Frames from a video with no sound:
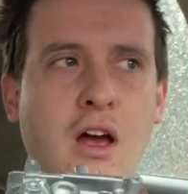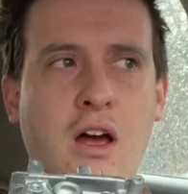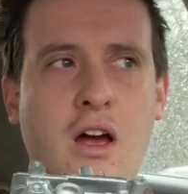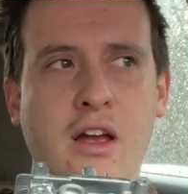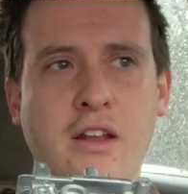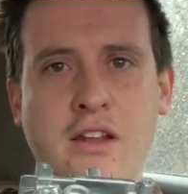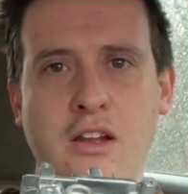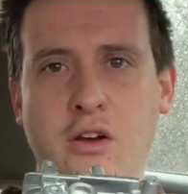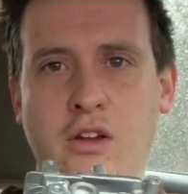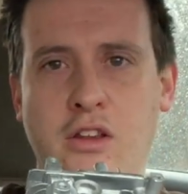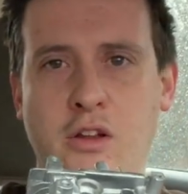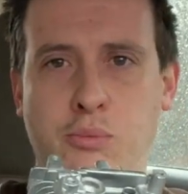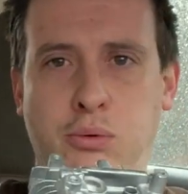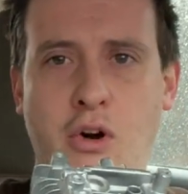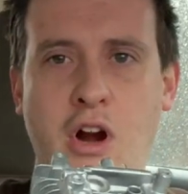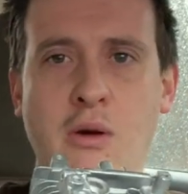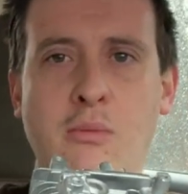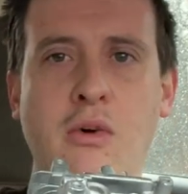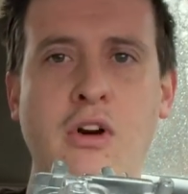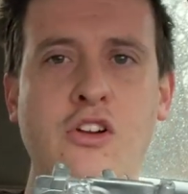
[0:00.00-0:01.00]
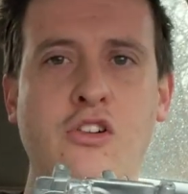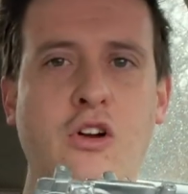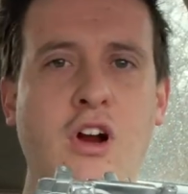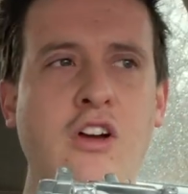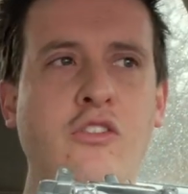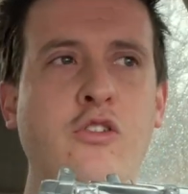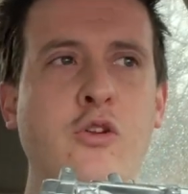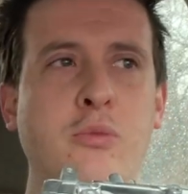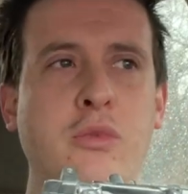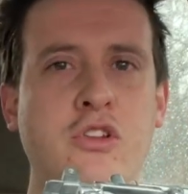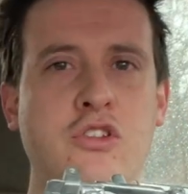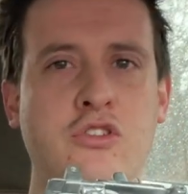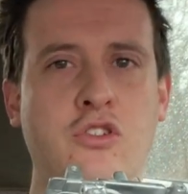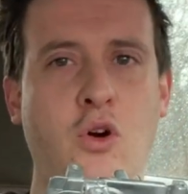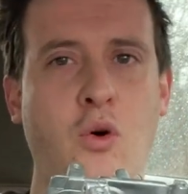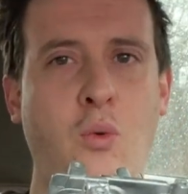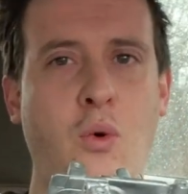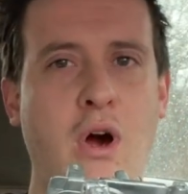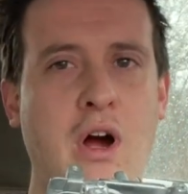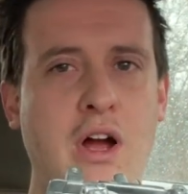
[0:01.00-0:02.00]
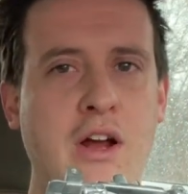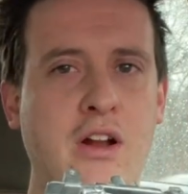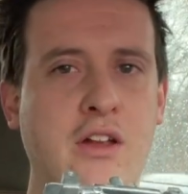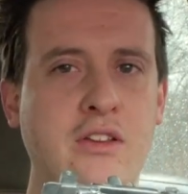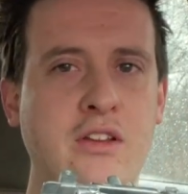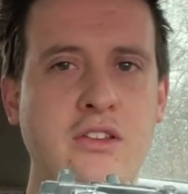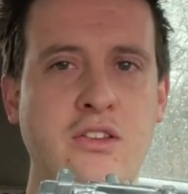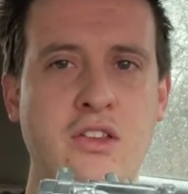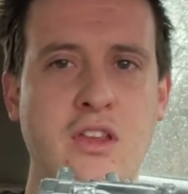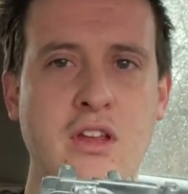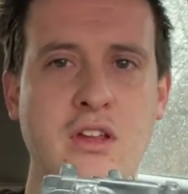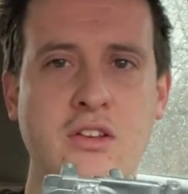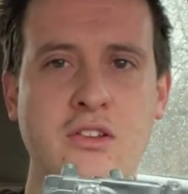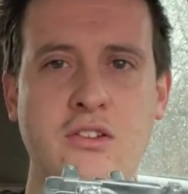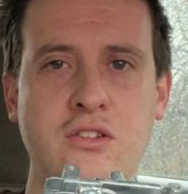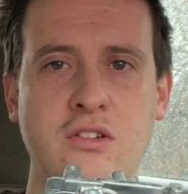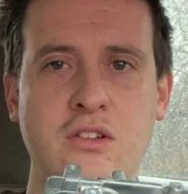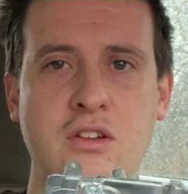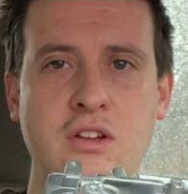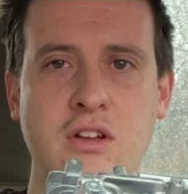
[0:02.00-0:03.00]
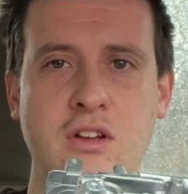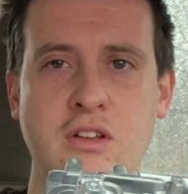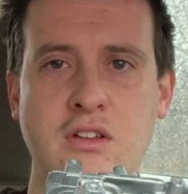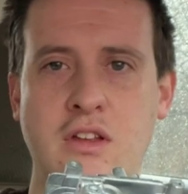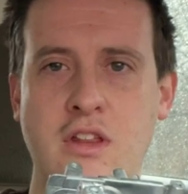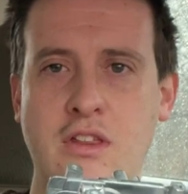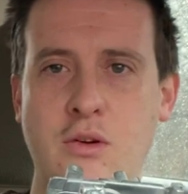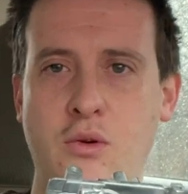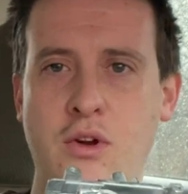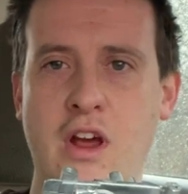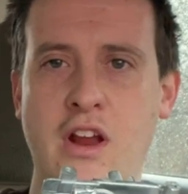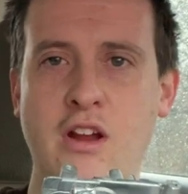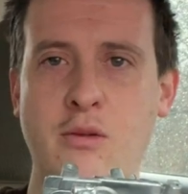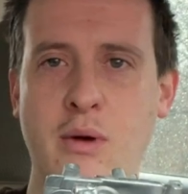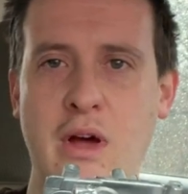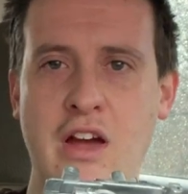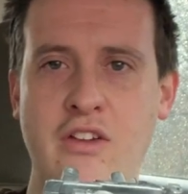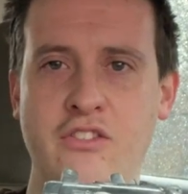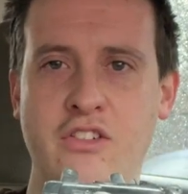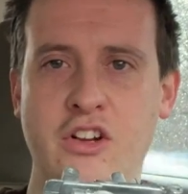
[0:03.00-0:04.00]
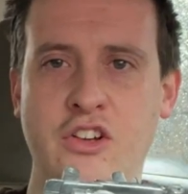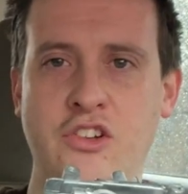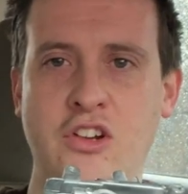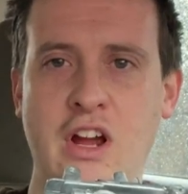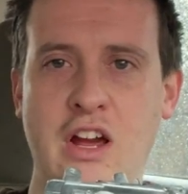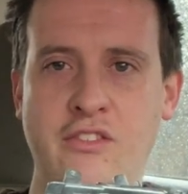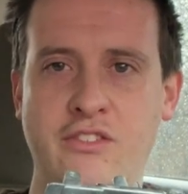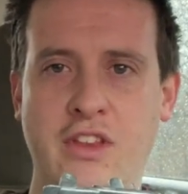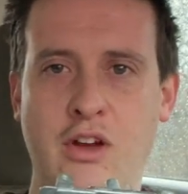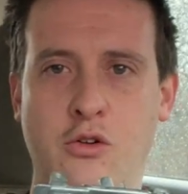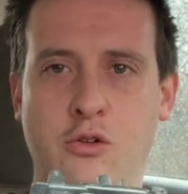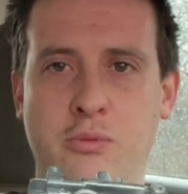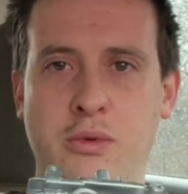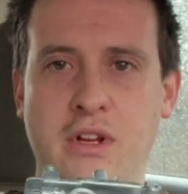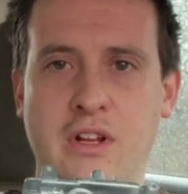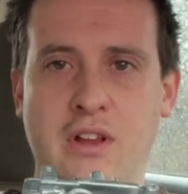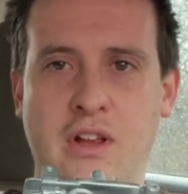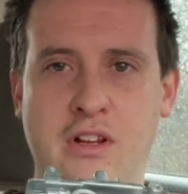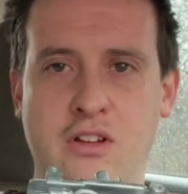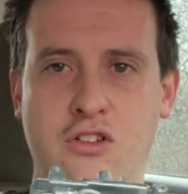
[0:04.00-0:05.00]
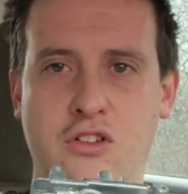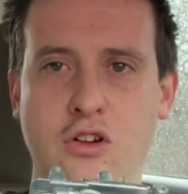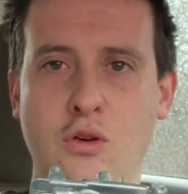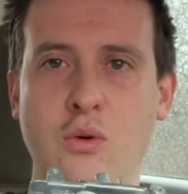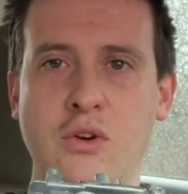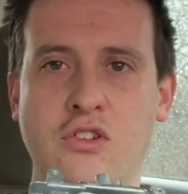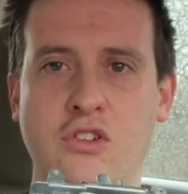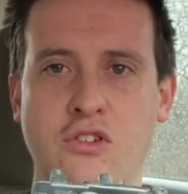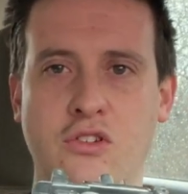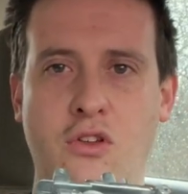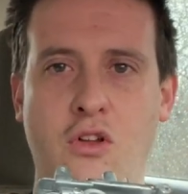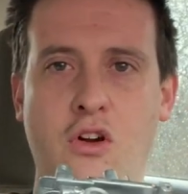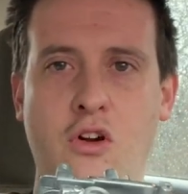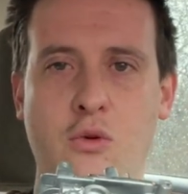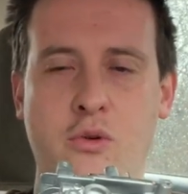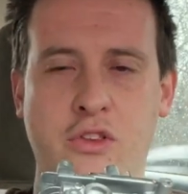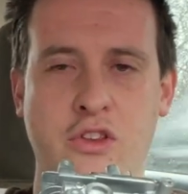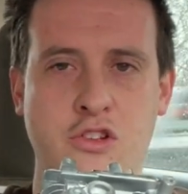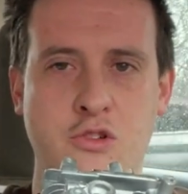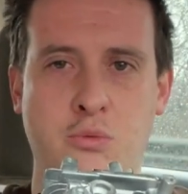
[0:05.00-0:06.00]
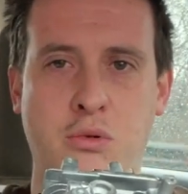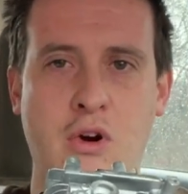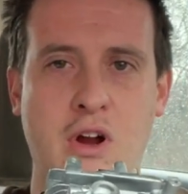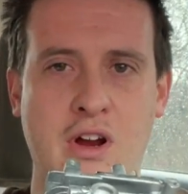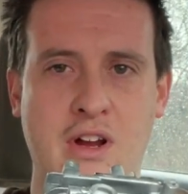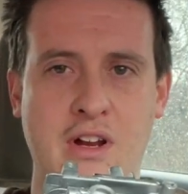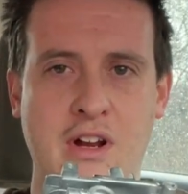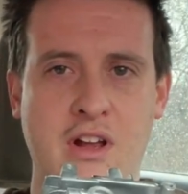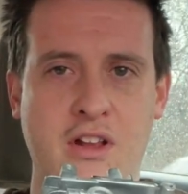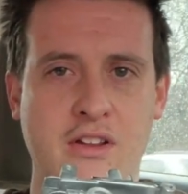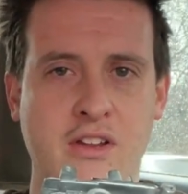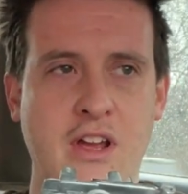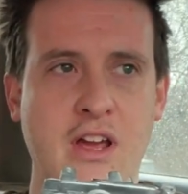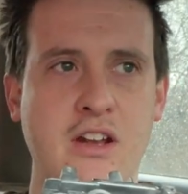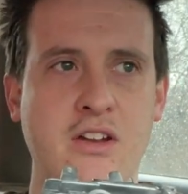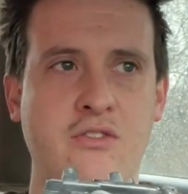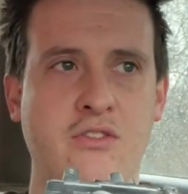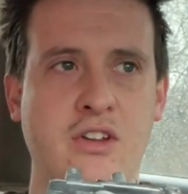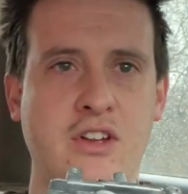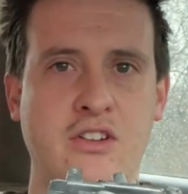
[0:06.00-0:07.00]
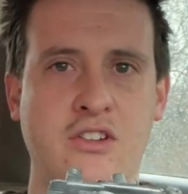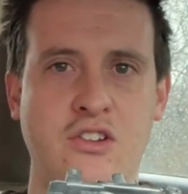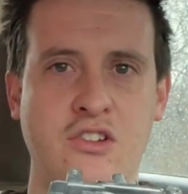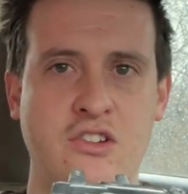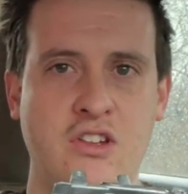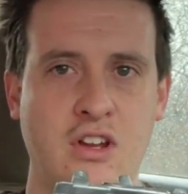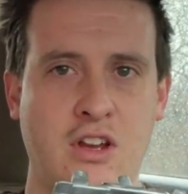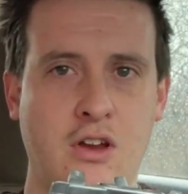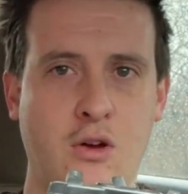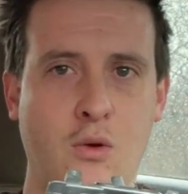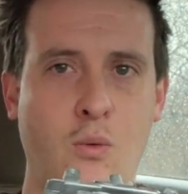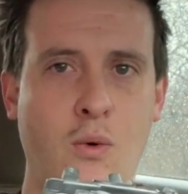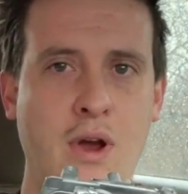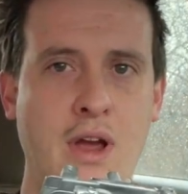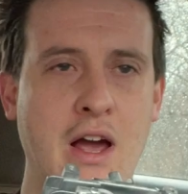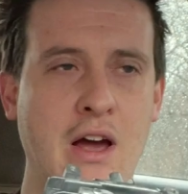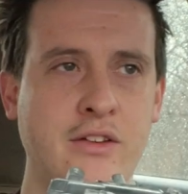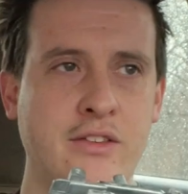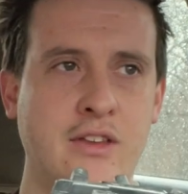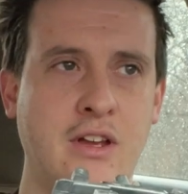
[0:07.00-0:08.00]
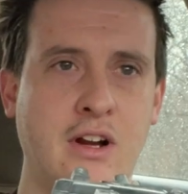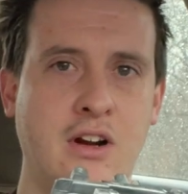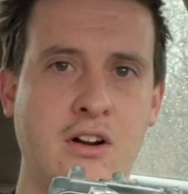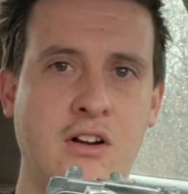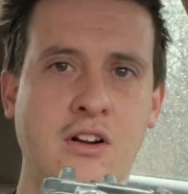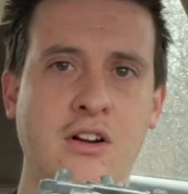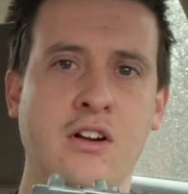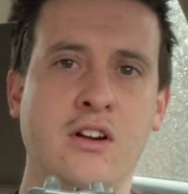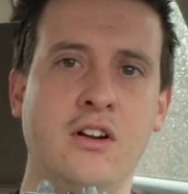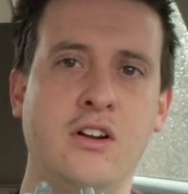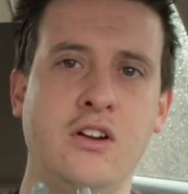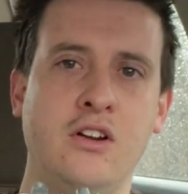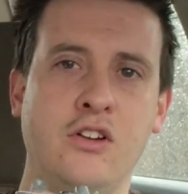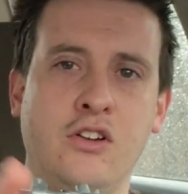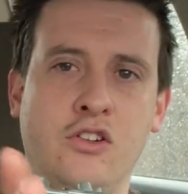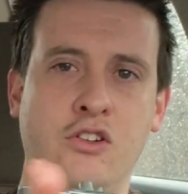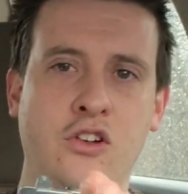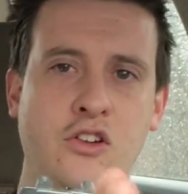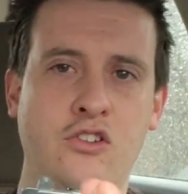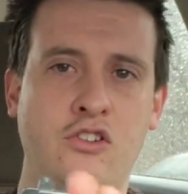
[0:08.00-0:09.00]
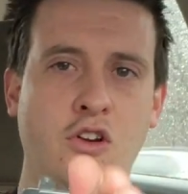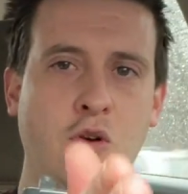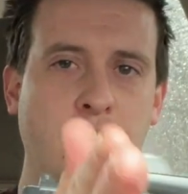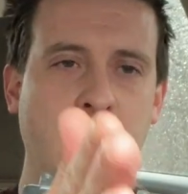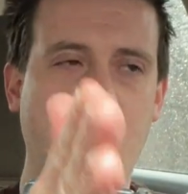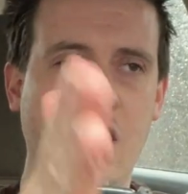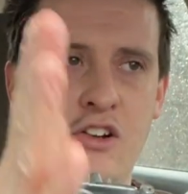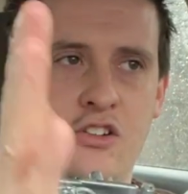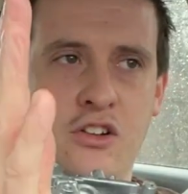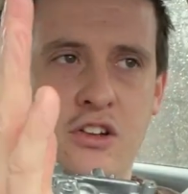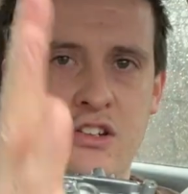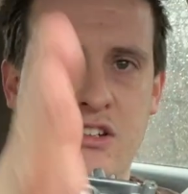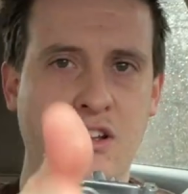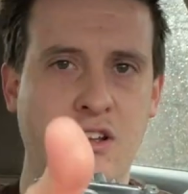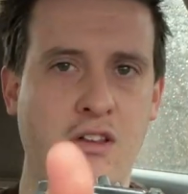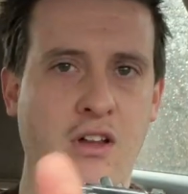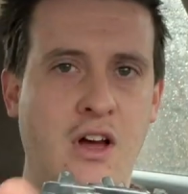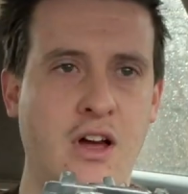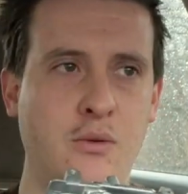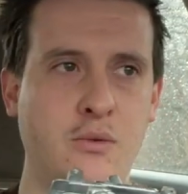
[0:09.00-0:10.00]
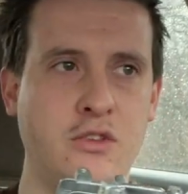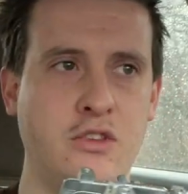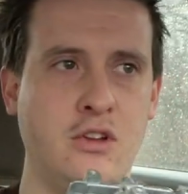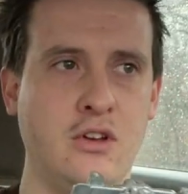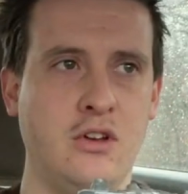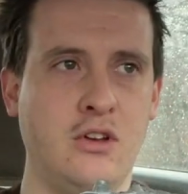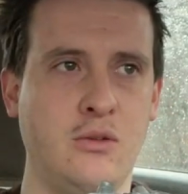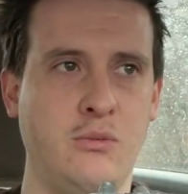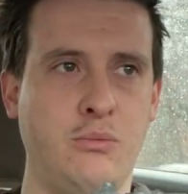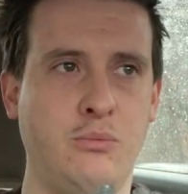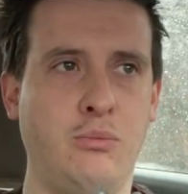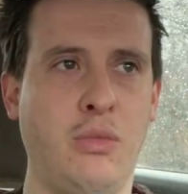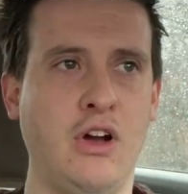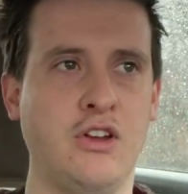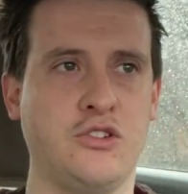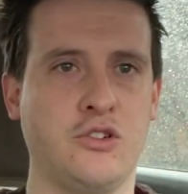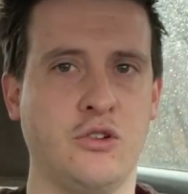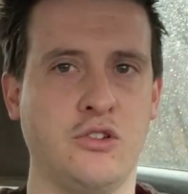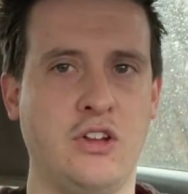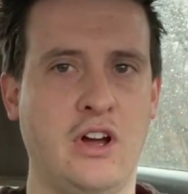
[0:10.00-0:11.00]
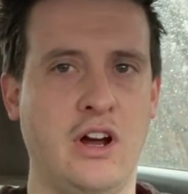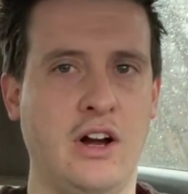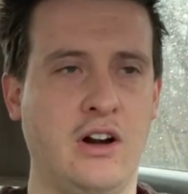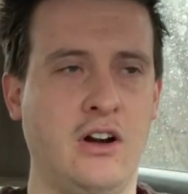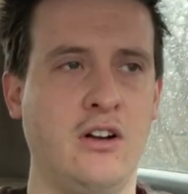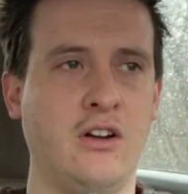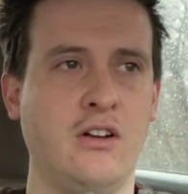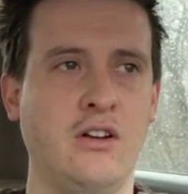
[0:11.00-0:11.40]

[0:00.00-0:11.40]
And the primary drive would be so wide on these things that they would end up having a shaft that would be like 2 inches long with a sprocket on the end of it, just sticking way out there, just so it actually is in line with the bicycle tire.